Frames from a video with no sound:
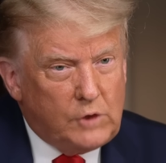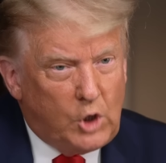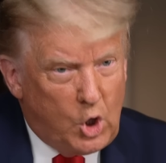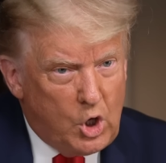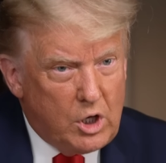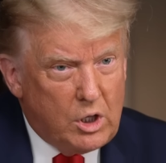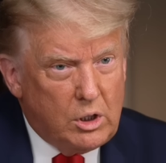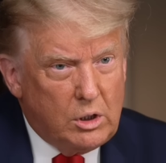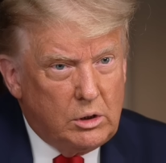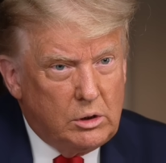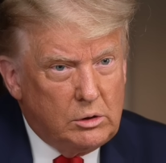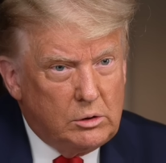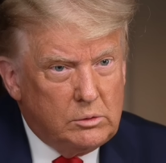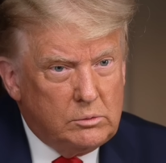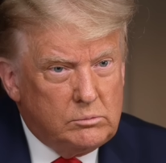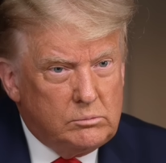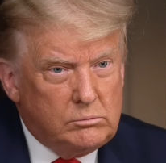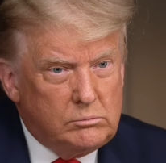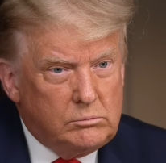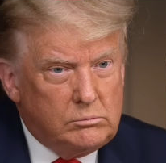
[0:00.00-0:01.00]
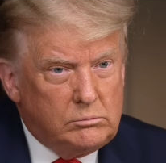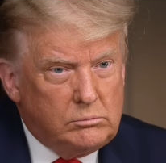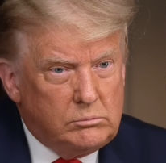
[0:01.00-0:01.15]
told you, okay.